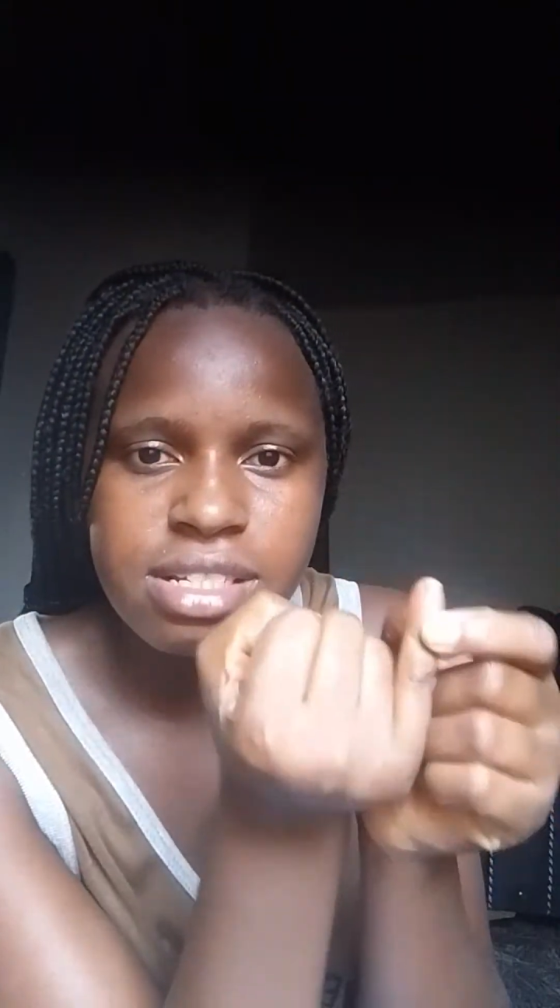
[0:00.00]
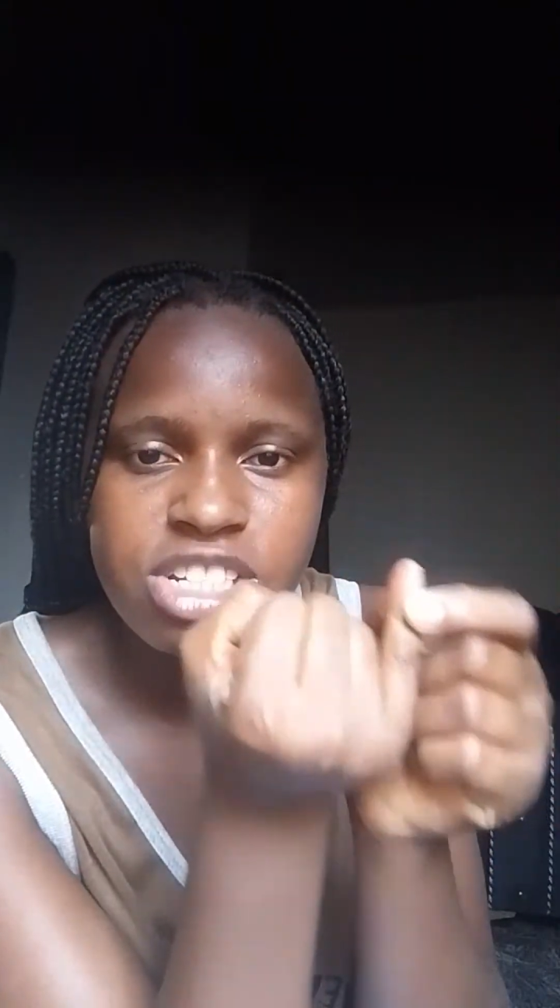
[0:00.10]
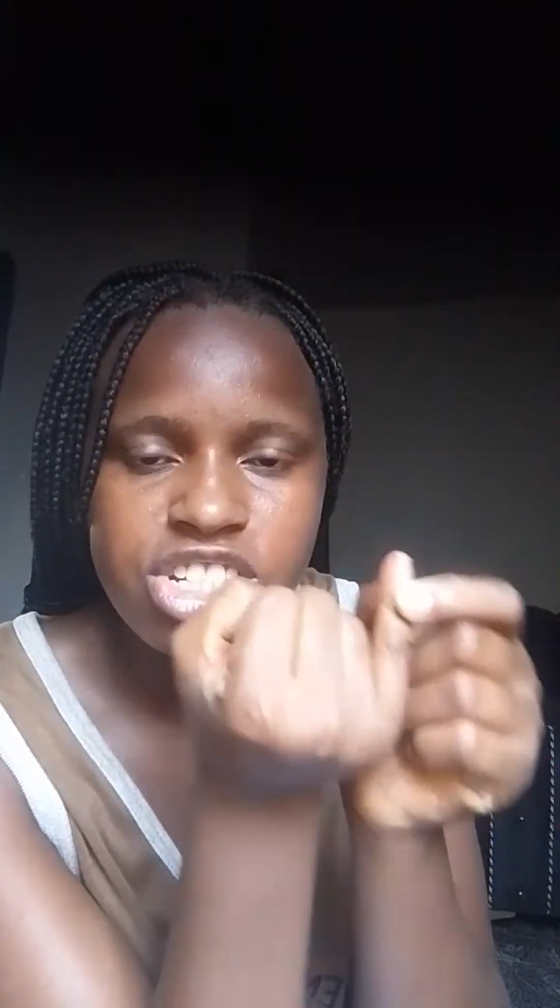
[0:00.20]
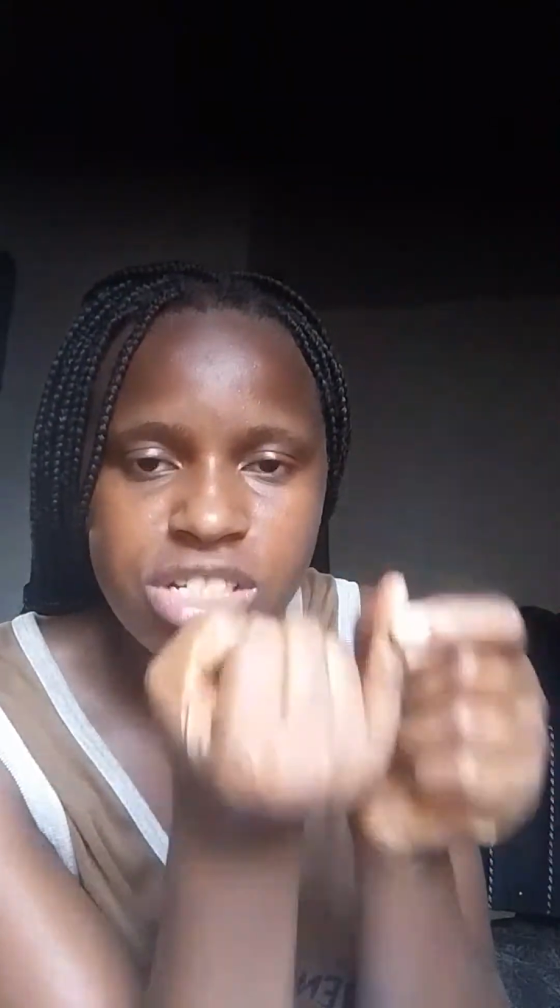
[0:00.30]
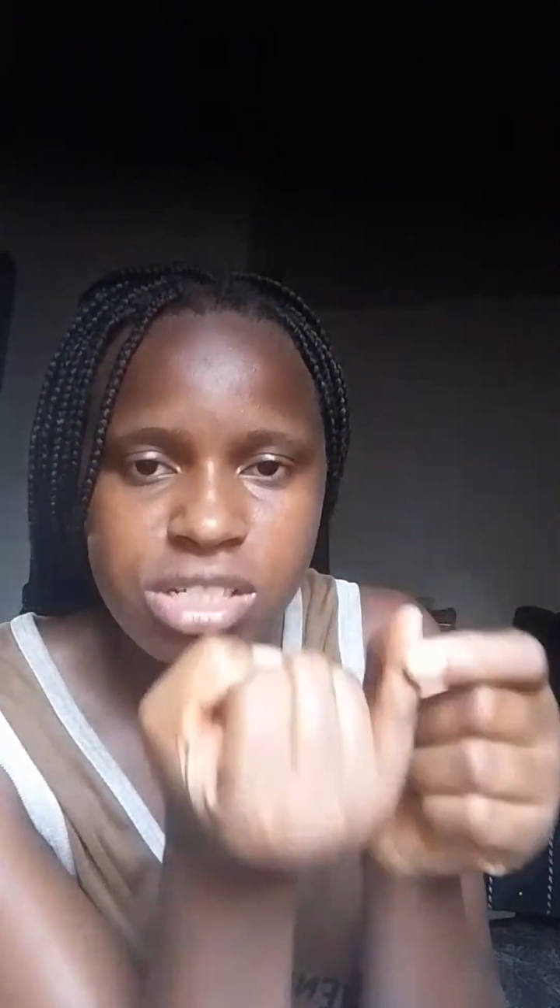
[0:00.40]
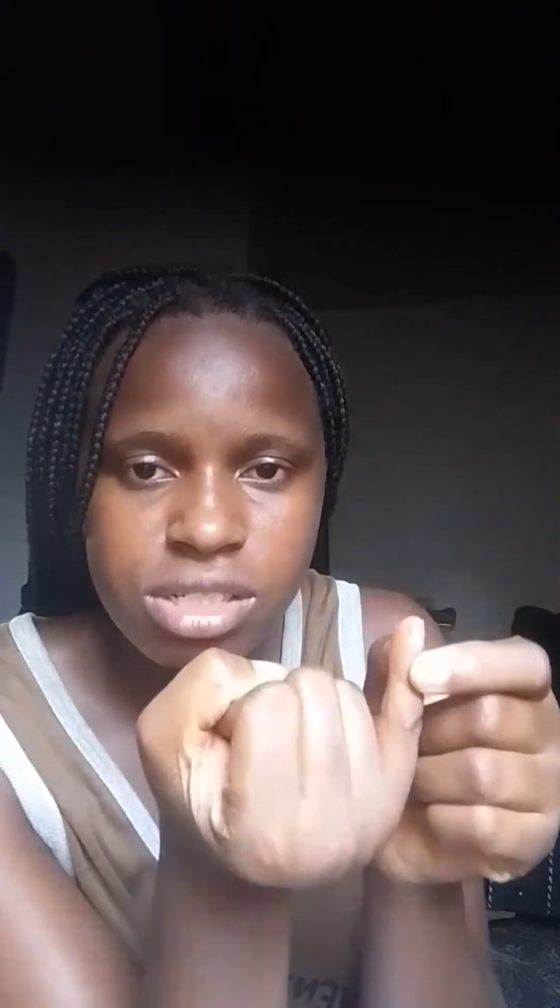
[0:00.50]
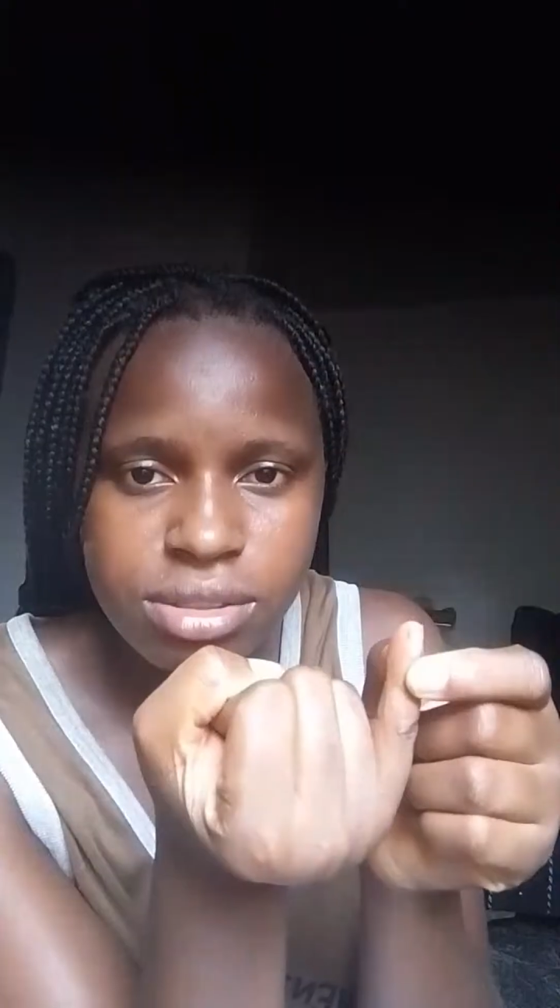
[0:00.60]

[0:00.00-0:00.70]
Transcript: she.